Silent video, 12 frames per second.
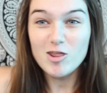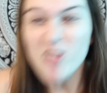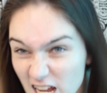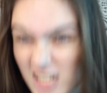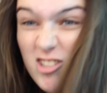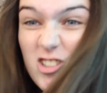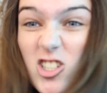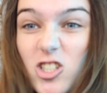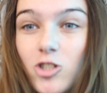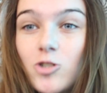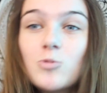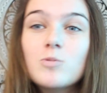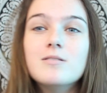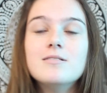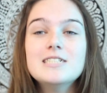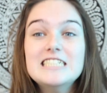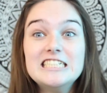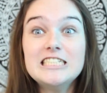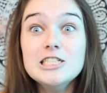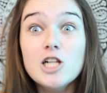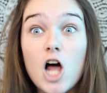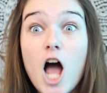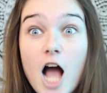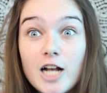Let's go!
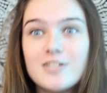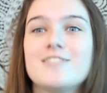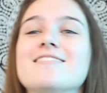What?